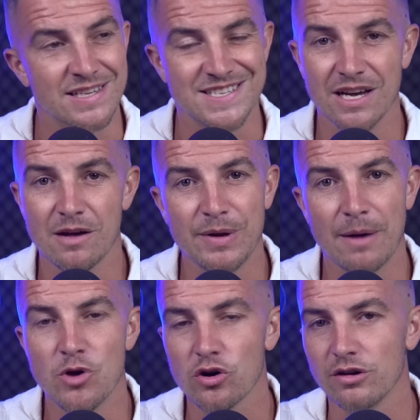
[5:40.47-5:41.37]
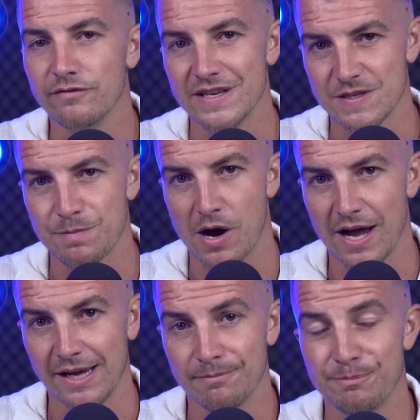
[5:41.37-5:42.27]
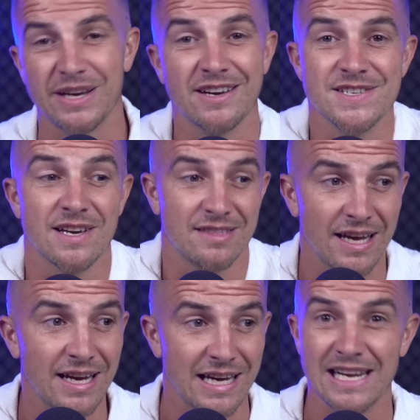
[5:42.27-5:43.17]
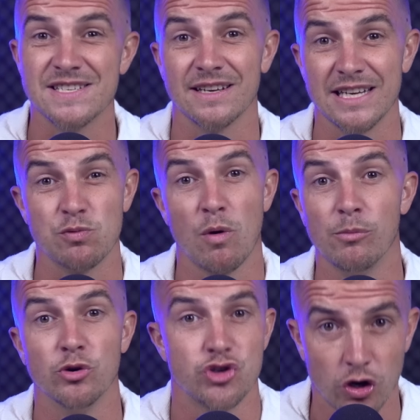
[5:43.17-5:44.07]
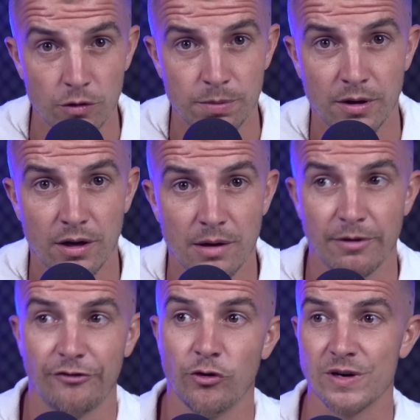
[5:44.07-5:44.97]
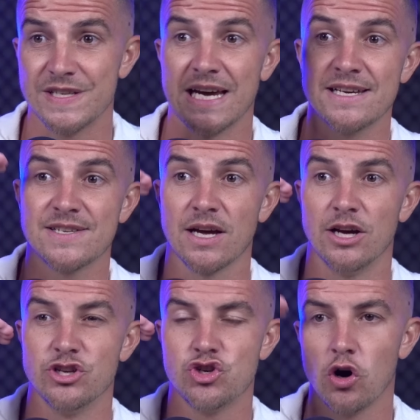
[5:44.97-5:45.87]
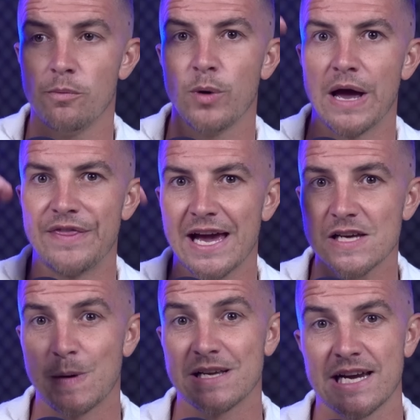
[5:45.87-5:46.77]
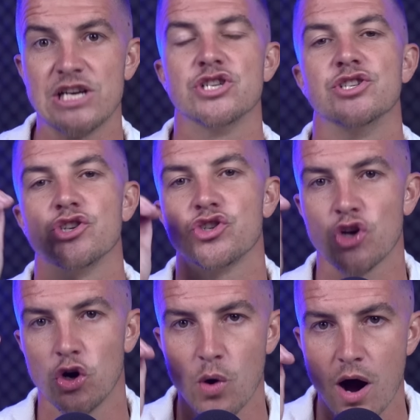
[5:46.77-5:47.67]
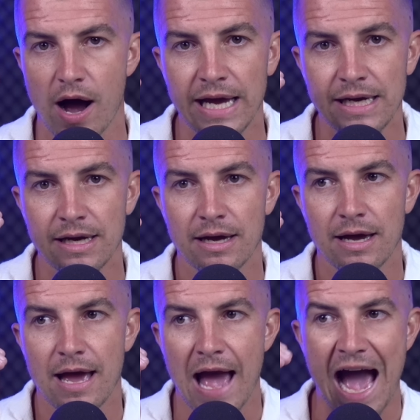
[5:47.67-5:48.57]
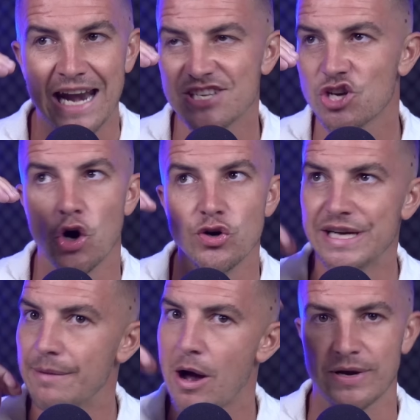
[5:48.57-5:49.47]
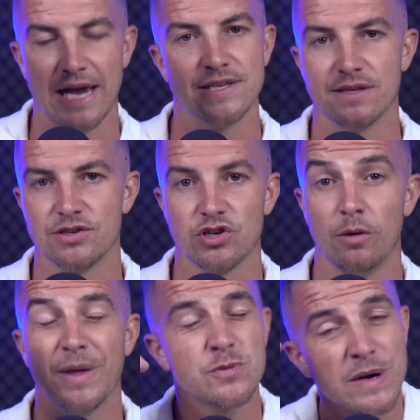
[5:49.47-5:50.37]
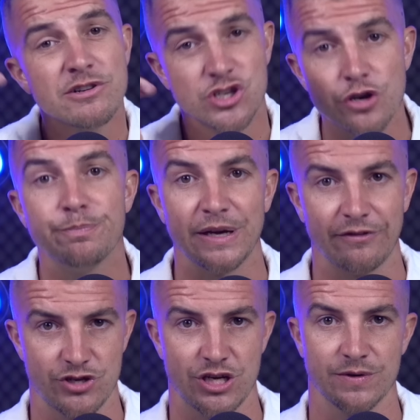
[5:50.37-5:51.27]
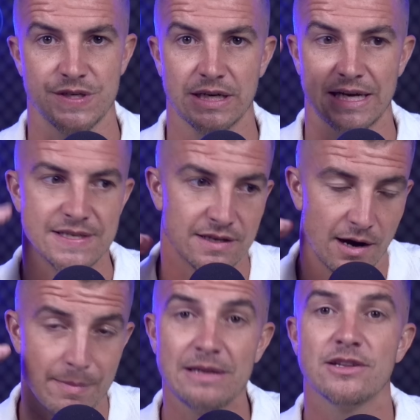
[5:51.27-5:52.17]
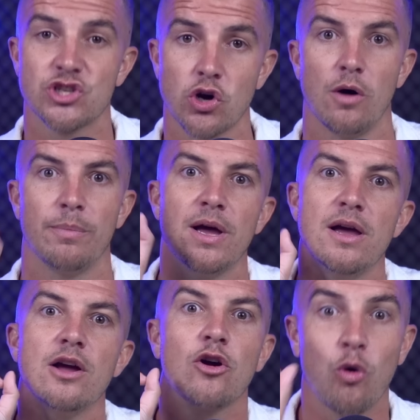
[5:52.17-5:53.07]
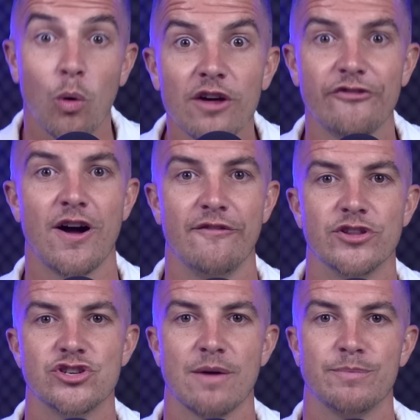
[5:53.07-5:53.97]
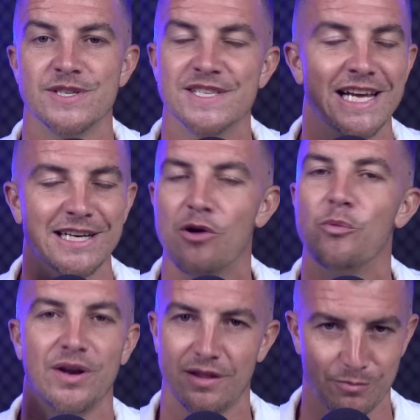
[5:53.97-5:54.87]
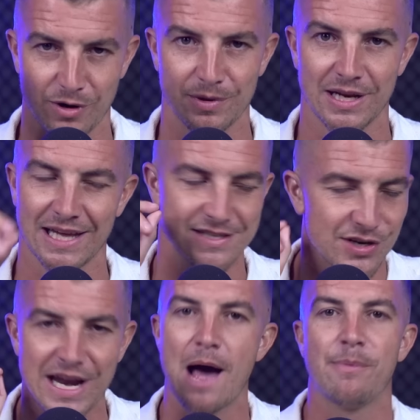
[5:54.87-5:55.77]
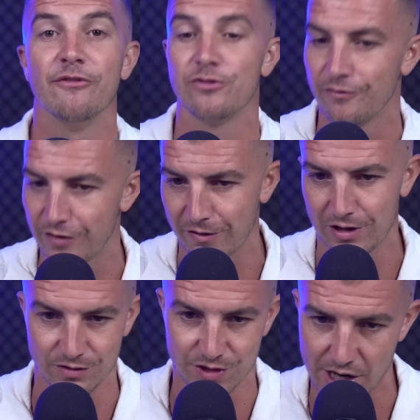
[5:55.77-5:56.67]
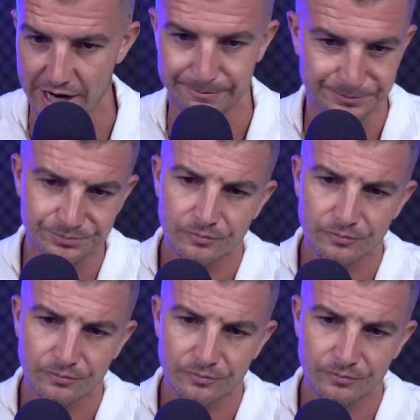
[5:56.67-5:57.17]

De Zerbi, I'm not convinced by, because I think he needs at least one more job before he takes a job where the expectations are so high and it's only about getting to the top. That's where it should be for Chelsea, at least. And I mean the top, qualifying for the Champions League, not winning the Premier League. That's not going to happen for a very long time.